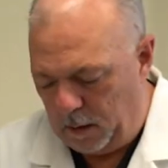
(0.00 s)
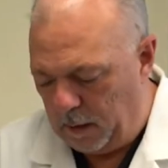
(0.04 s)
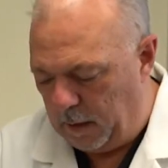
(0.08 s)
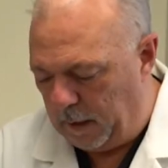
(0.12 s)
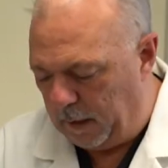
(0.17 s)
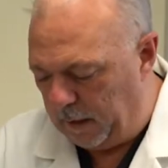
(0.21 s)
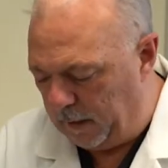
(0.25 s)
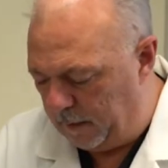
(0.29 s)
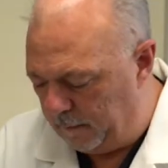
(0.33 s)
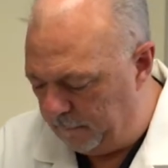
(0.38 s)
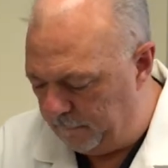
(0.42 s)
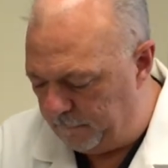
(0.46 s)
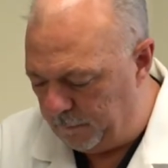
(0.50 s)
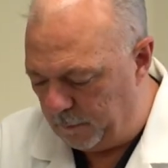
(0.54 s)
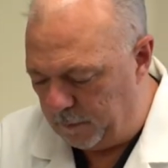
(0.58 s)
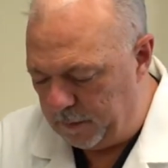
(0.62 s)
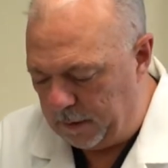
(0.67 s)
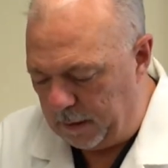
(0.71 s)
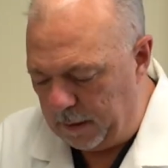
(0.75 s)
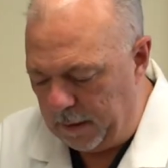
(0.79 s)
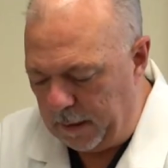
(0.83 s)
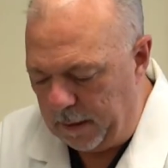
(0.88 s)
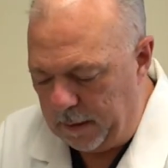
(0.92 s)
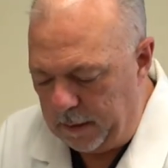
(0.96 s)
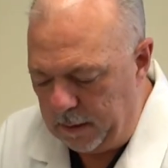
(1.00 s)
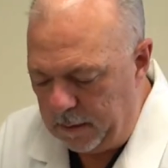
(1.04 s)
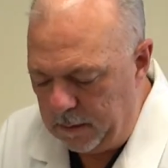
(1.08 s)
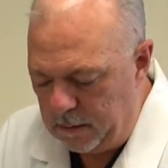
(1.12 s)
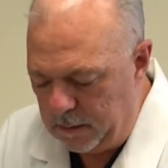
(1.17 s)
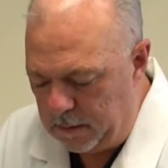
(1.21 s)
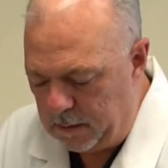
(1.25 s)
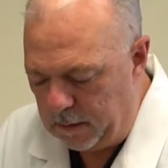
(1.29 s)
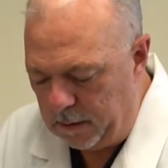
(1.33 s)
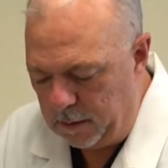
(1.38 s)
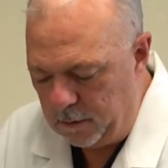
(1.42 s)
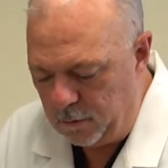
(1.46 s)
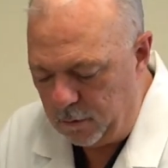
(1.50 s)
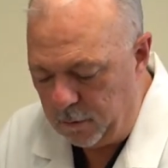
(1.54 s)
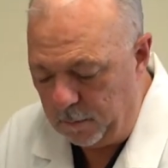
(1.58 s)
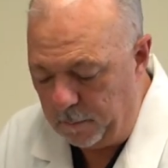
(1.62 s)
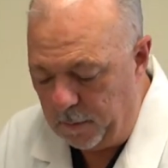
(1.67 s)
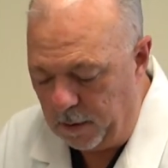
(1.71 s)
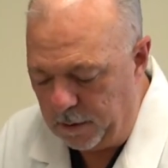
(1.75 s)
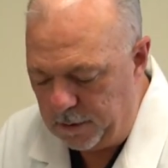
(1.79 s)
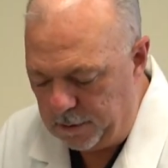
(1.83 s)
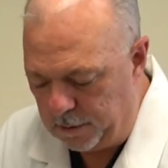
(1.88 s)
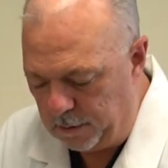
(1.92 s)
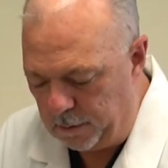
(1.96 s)
And for today's
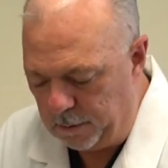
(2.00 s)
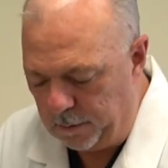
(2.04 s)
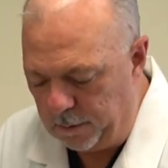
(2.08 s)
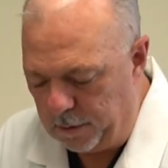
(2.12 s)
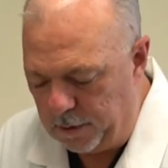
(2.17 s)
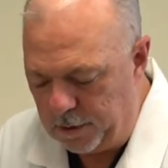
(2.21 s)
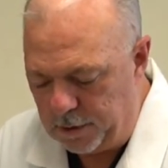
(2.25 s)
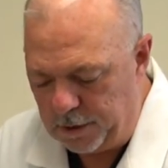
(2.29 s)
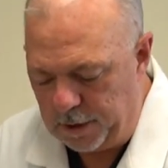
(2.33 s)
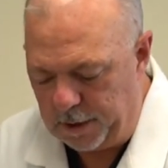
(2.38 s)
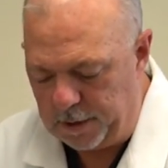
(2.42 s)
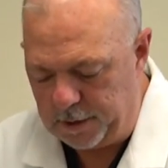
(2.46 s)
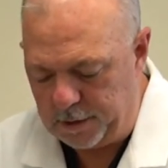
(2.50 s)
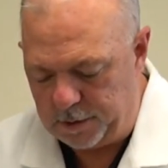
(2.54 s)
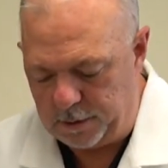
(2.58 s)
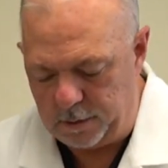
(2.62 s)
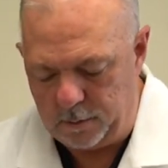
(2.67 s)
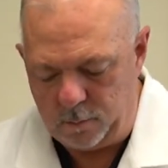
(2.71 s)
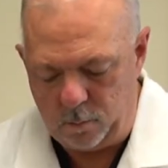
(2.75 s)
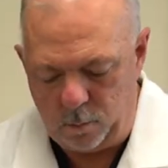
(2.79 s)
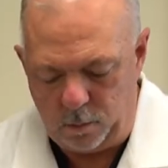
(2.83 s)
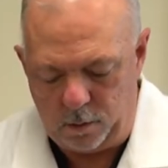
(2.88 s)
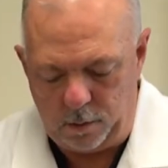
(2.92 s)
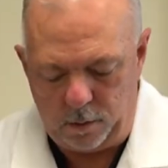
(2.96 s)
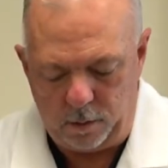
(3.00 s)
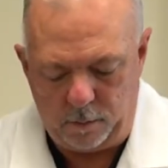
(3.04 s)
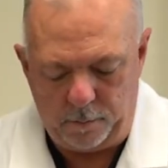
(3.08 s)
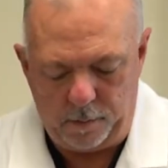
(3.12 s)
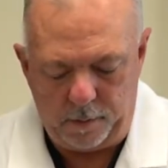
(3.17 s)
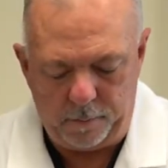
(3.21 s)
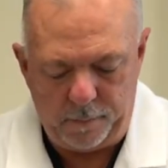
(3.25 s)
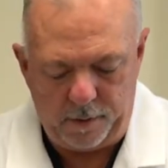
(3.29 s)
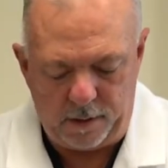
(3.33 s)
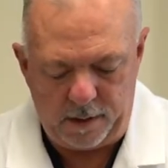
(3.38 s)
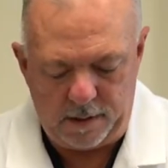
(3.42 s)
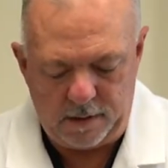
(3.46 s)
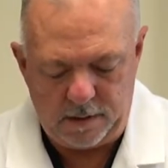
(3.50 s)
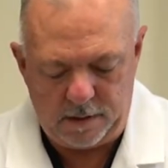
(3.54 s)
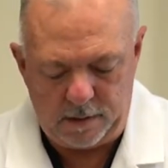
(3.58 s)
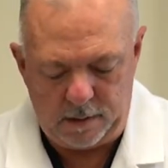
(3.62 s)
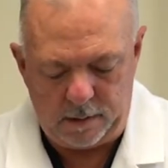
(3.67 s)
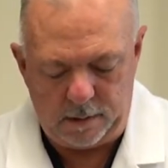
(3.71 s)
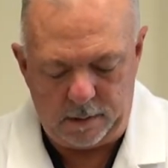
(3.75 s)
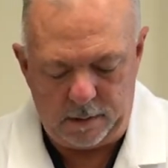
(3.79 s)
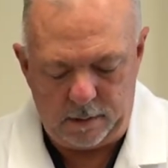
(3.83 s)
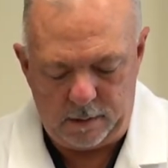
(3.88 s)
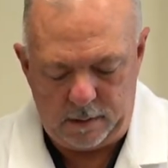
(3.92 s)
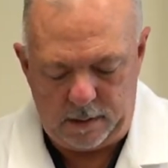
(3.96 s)
intramuscular injection, we're going to be
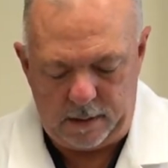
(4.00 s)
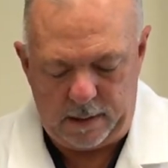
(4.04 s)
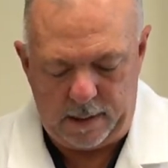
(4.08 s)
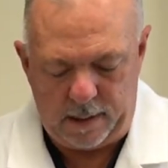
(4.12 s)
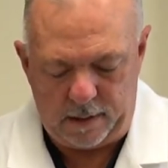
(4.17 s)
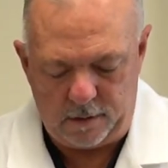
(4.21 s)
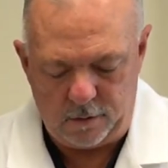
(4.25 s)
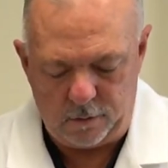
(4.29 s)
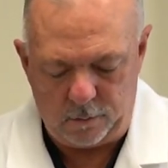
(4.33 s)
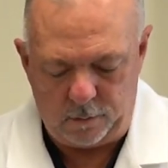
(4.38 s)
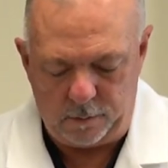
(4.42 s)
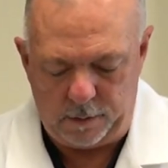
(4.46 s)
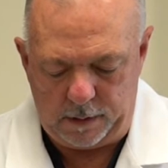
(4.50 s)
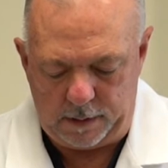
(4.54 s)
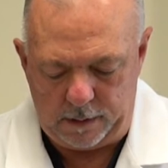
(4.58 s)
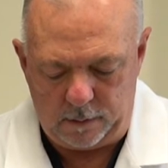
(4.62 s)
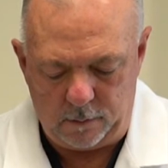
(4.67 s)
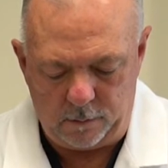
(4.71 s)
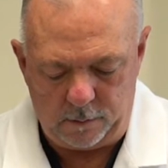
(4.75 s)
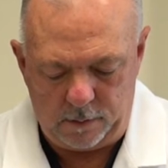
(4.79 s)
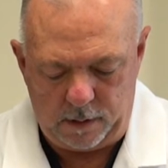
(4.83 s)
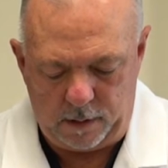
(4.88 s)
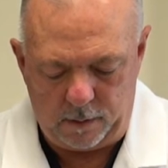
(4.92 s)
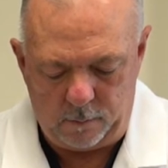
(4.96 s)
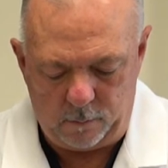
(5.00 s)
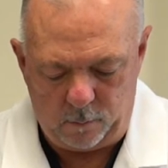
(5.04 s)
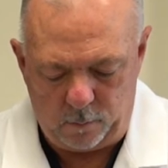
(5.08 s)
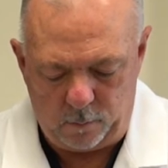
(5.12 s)
placing the actual needle that